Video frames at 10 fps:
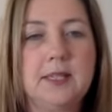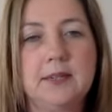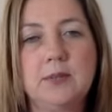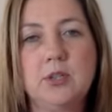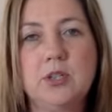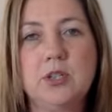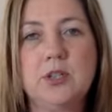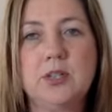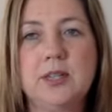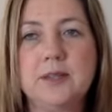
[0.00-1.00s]
what do
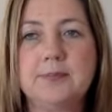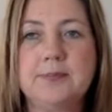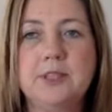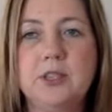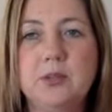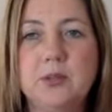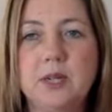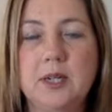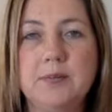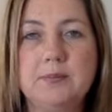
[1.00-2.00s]
you think? Do
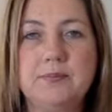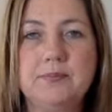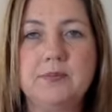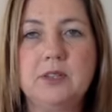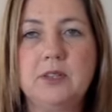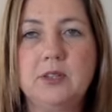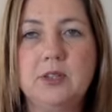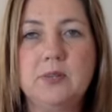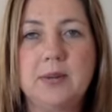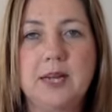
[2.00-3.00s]

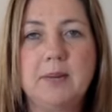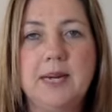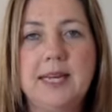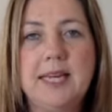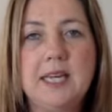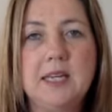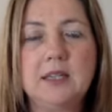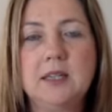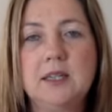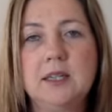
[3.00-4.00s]
you play by
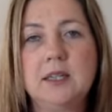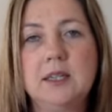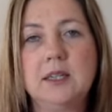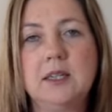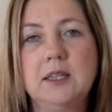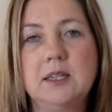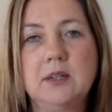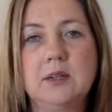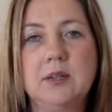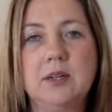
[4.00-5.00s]
ear?
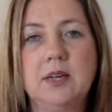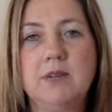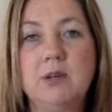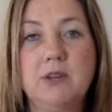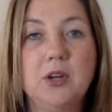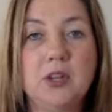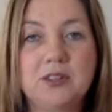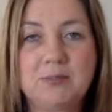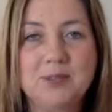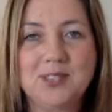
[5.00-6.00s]
Have you ever heard
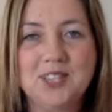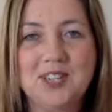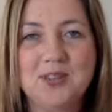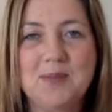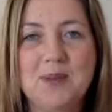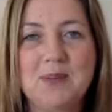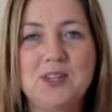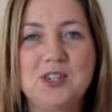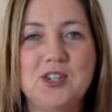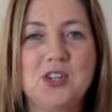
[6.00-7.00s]
of procedural memory?
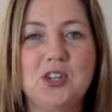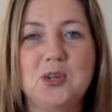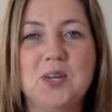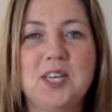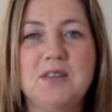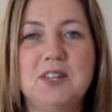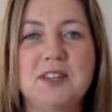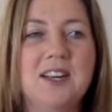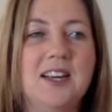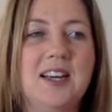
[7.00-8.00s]
Did you know you were even
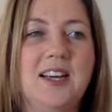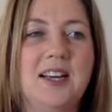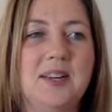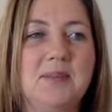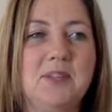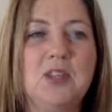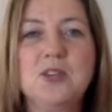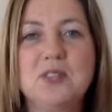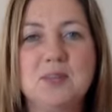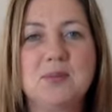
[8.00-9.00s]

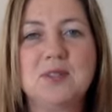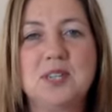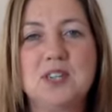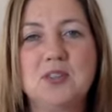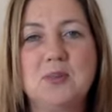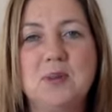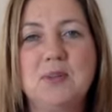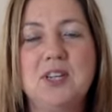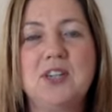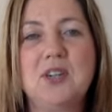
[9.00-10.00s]
using procedural
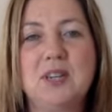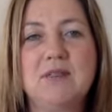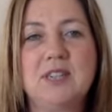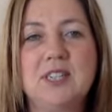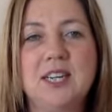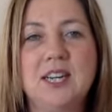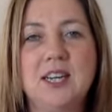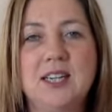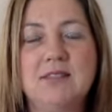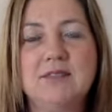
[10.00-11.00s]
memory in your everyday
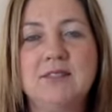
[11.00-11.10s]
life?